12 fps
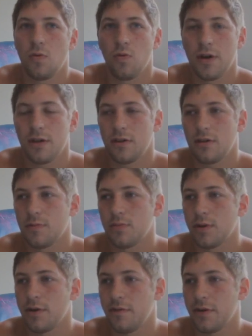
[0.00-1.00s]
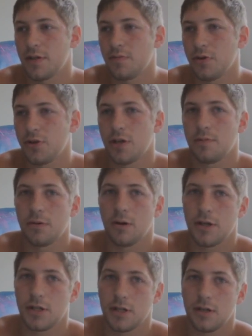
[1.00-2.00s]
with the previous push-up
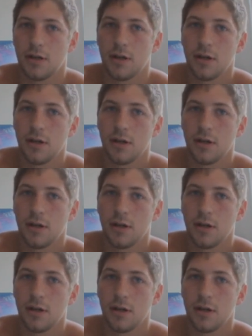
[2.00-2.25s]
progression.